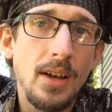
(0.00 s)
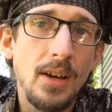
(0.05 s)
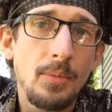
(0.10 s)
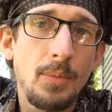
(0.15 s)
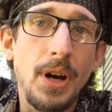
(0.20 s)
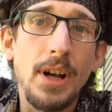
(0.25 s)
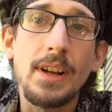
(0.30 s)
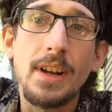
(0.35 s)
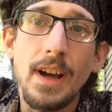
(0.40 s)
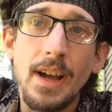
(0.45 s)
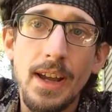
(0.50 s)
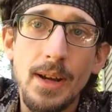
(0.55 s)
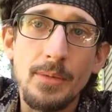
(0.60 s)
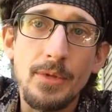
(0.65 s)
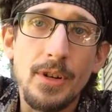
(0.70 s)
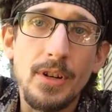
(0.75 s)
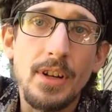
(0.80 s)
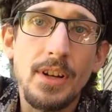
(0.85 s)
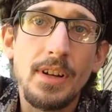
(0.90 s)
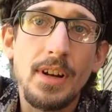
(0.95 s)
But I am
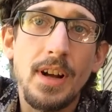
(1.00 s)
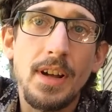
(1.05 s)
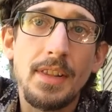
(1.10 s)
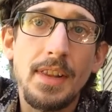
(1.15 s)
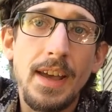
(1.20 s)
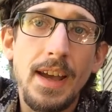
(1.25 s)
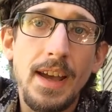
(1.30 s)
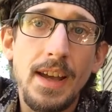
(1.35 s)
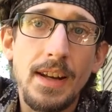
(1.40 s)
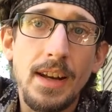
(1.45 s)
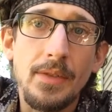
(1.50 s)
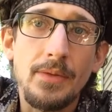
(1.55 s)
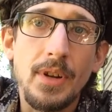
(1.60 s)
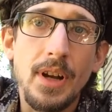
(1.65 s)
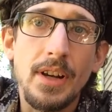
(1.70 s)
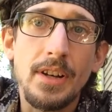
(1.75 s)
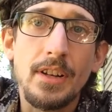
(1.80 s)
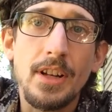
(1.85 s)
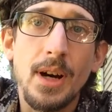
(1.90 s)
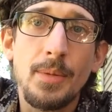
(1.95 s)
working on that. I
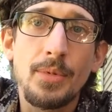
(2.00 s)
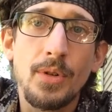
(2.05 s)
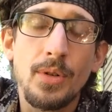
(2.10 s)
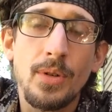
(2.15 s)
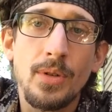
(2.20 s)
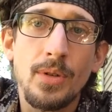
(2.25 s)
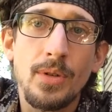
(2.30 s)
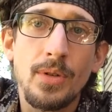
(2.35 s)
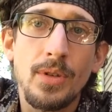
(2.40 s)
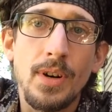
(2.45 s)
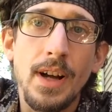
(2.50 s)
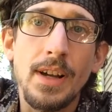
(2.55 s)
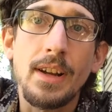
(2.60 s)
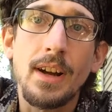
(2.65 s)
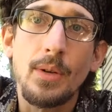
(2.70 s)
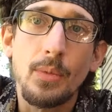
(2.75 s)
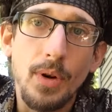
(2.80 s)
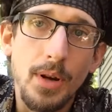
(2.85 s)
got